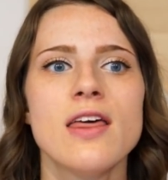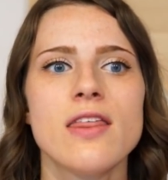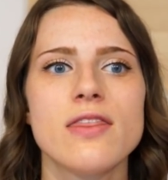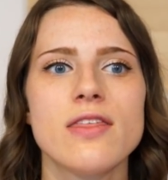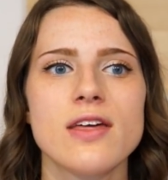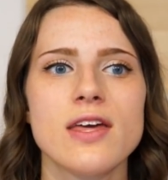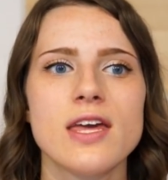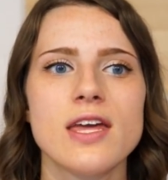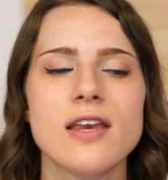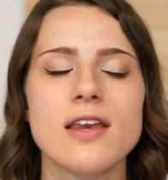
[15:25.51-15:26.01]

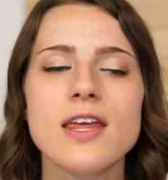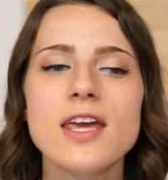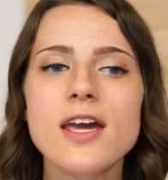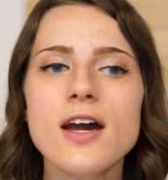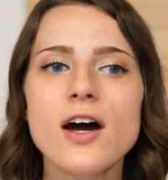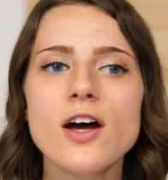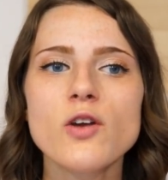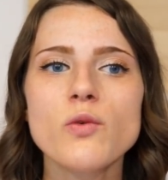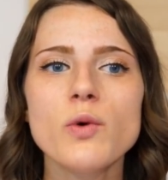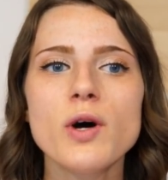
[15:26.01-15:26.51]
The
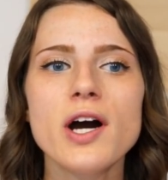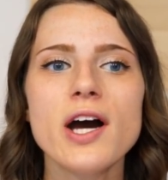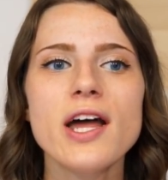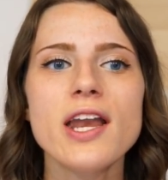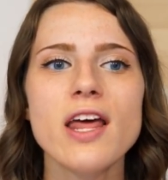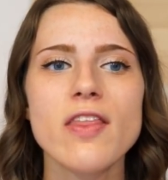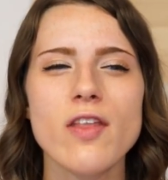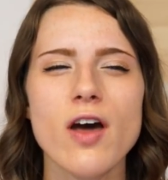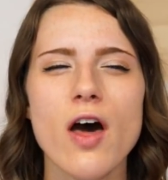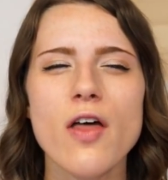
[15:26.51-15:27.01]
neon
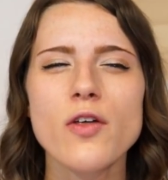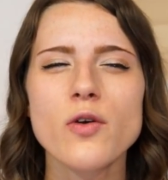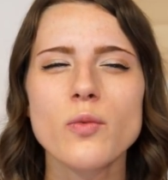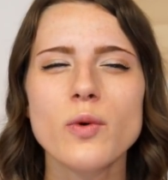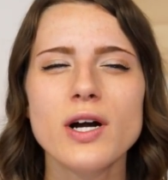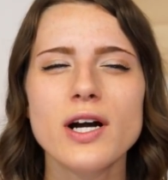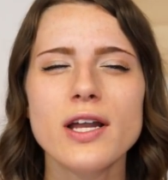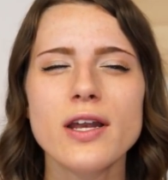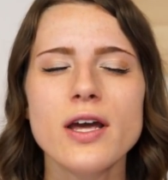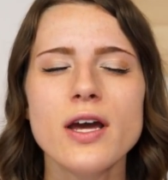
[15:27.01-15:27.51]
one and the other
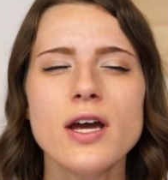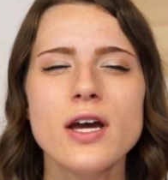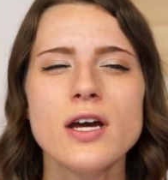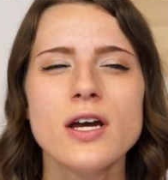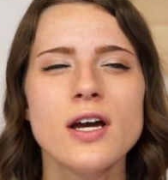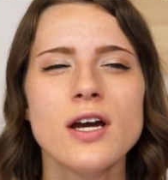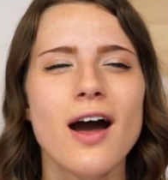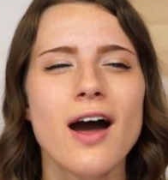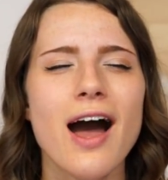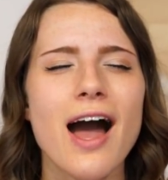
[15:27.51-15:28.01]
one
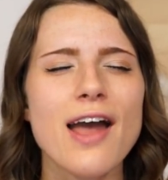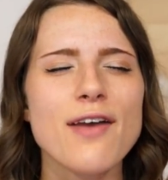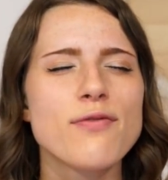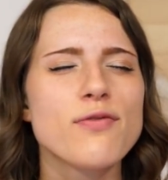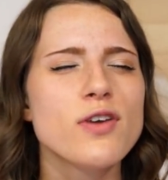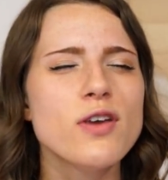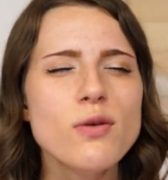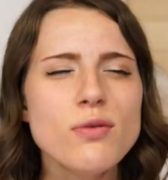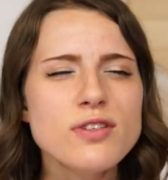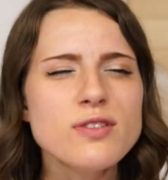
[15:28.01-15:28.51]

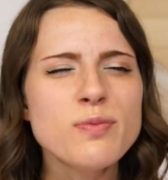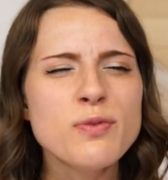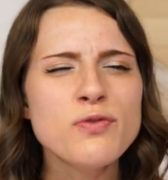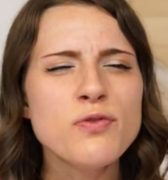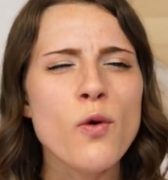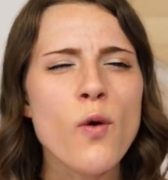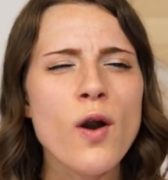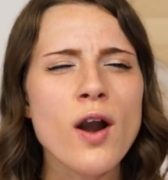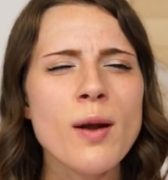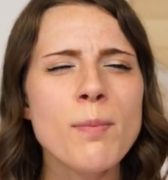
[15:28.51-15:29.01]
I've used
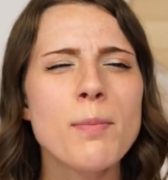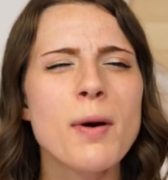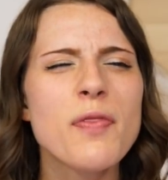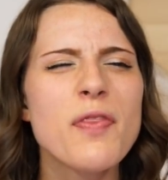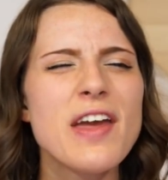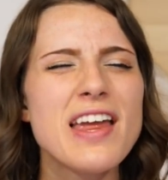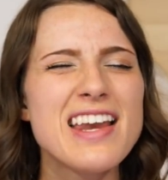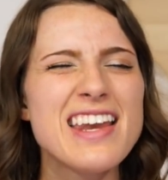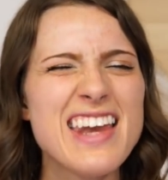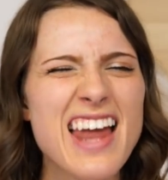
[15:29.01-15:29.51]
before, but
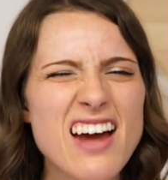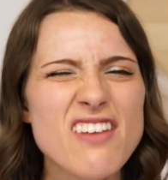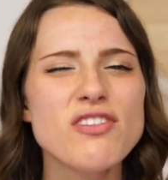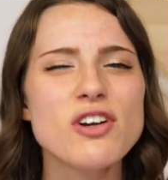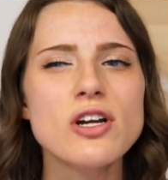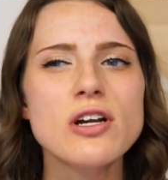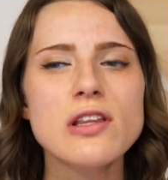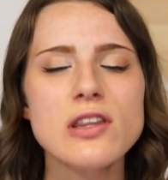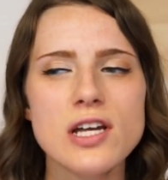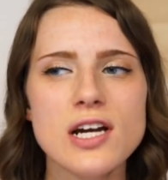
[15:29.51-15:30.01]
they
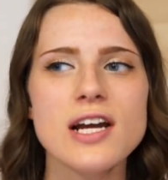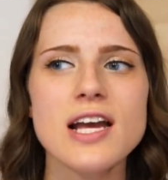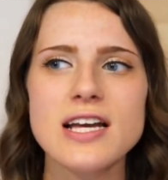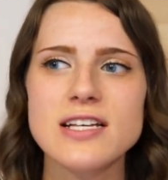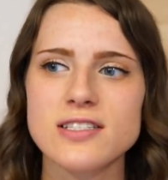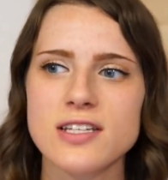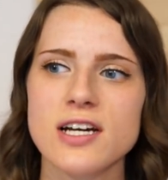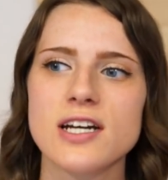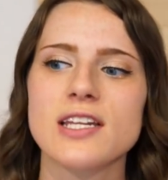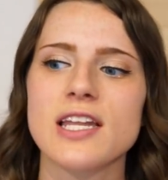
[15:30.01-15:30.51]
never look
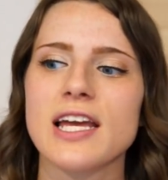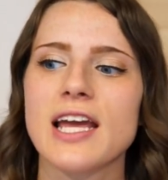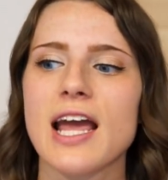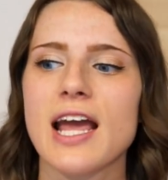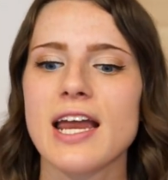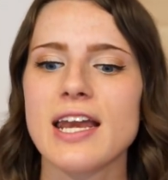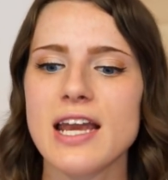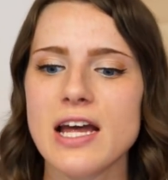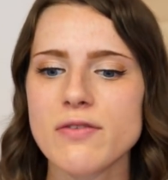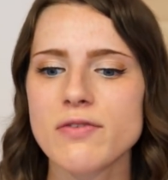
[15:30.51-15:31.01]
as good. Like, I
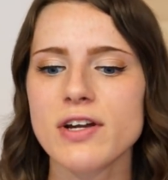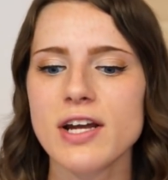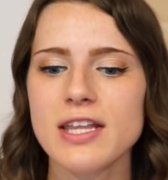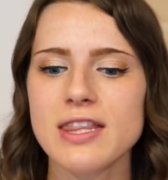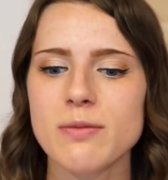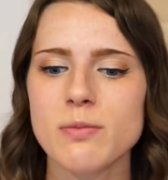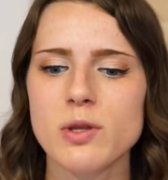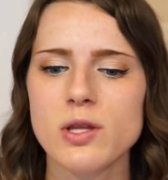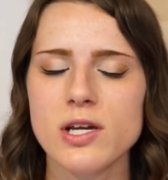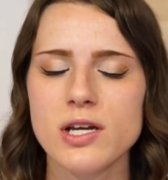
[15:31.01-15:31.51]
can never
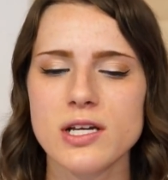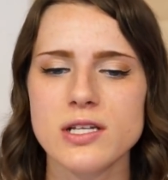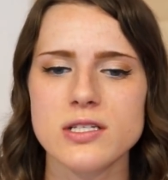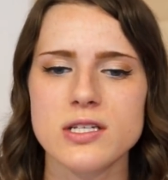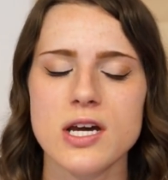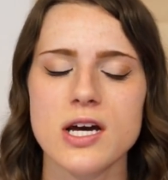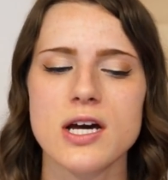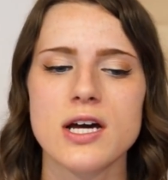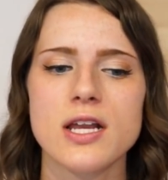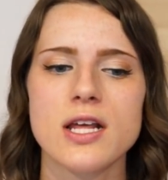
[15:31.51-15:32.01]
get them to look as
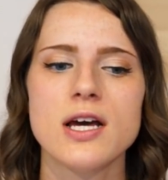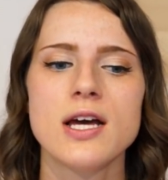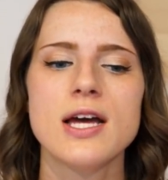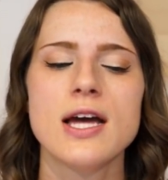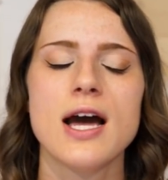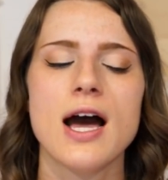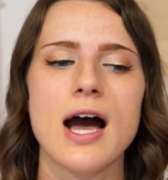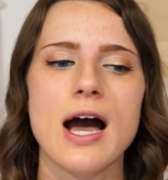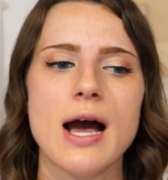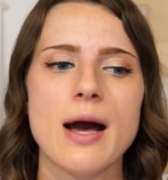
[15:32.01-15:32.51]
good.
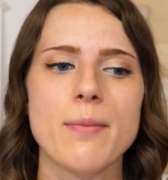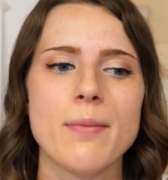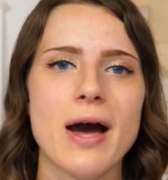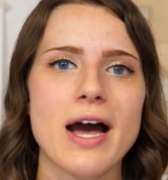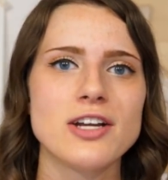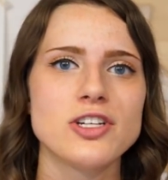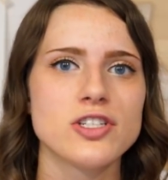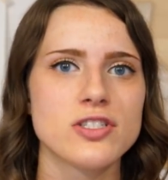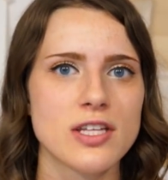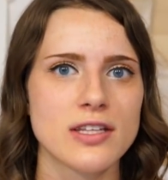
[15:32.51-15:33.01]

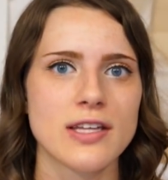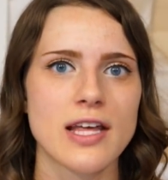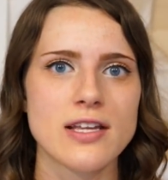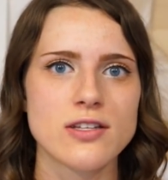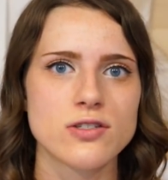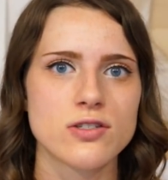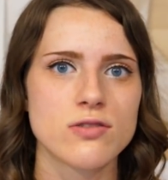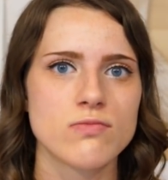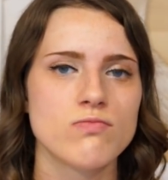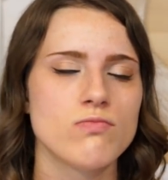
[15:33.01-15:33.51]
I just think
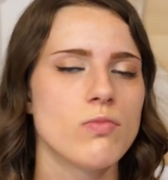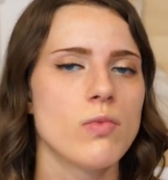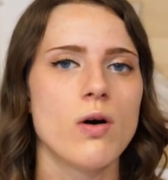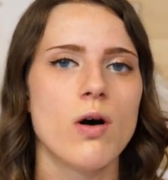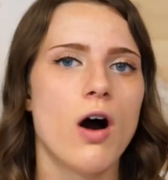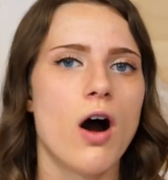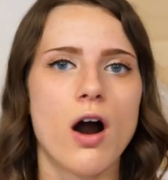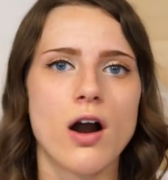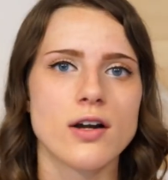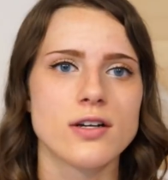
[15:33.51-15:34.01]
they
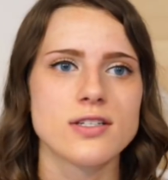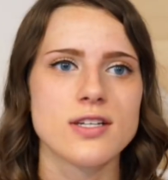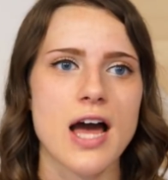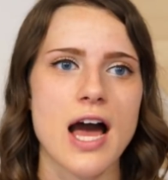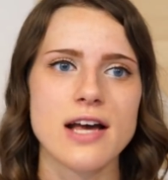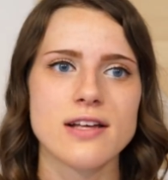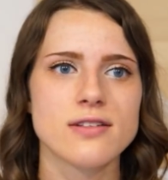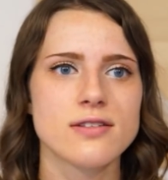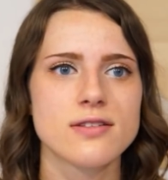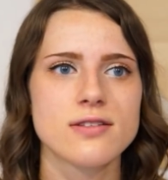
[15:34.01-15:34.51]
aren't
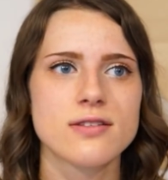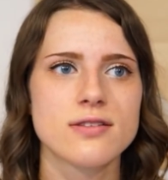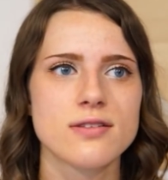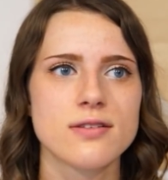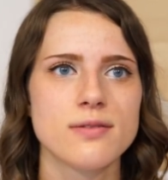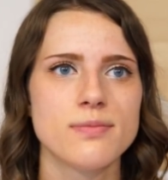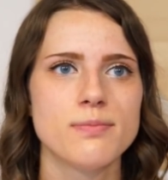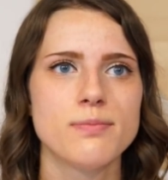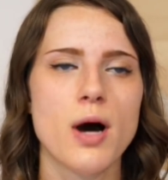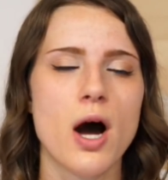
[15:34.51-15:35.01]

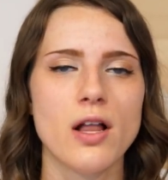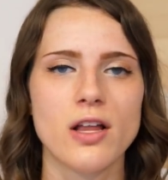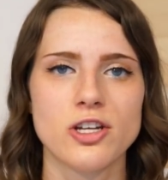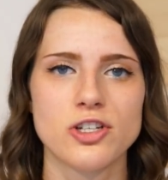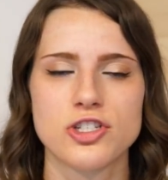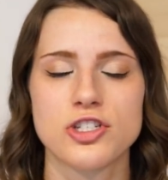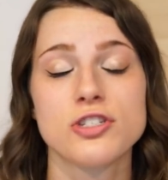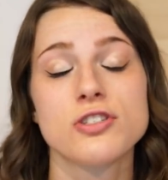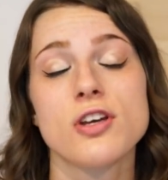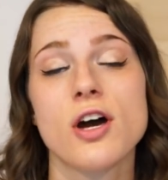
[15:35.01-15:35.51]
as
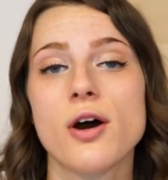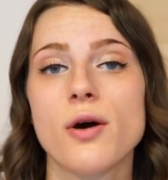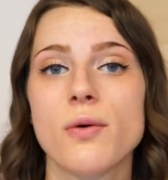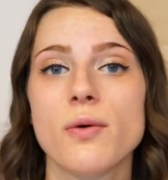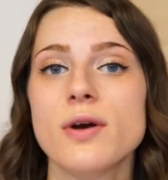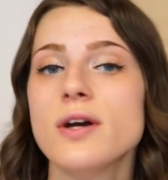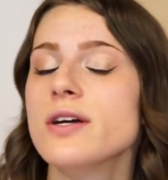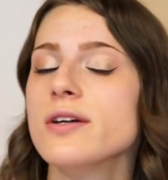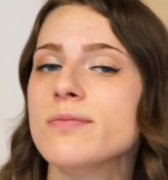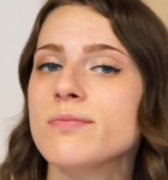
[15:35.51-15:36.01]
polished.
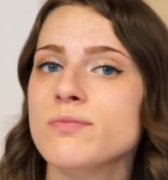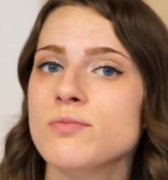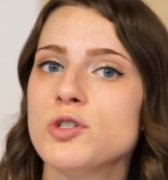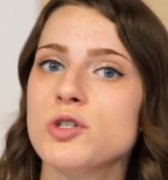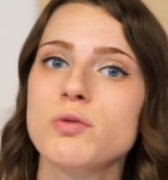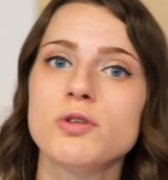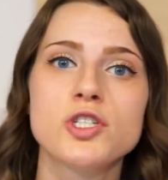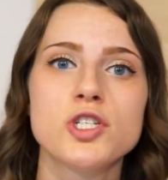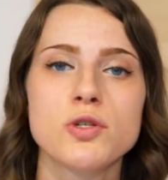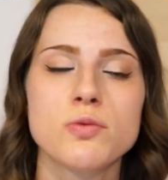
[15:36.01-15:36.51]
So
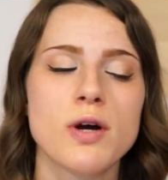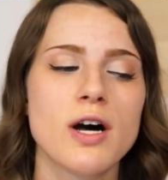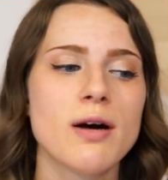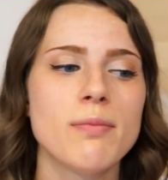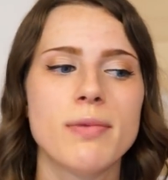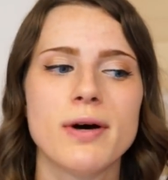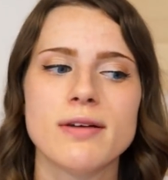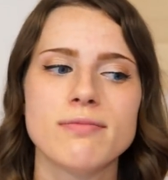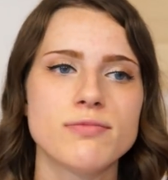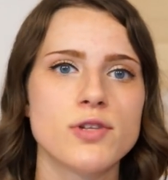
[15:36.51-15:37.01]
do what you
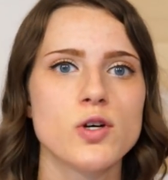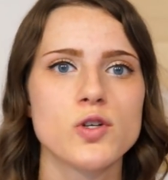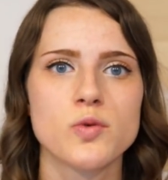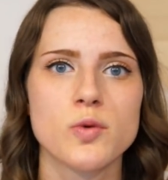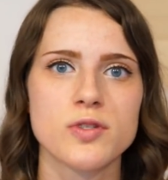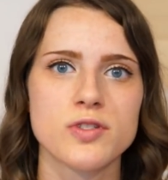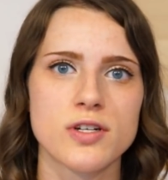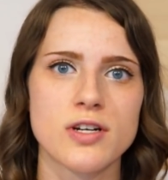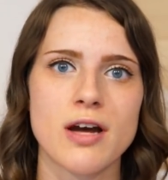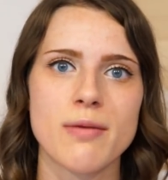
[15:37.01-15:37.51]
will, but those
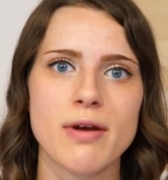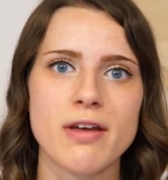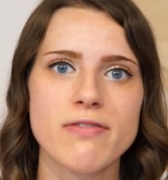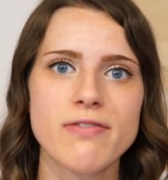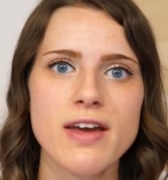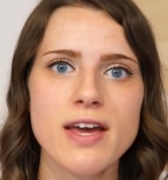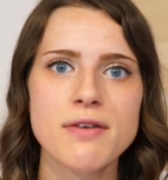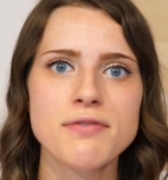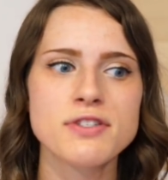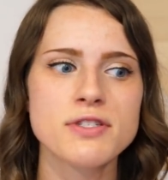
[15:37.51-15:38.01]
ones are not my
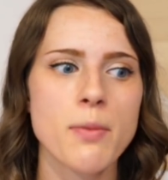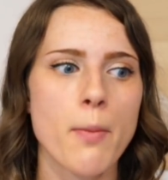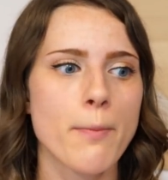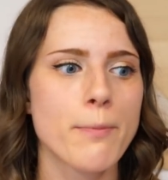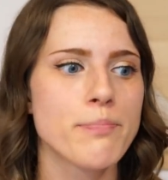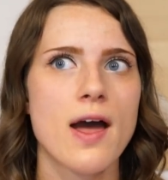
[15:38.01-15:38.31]
faves.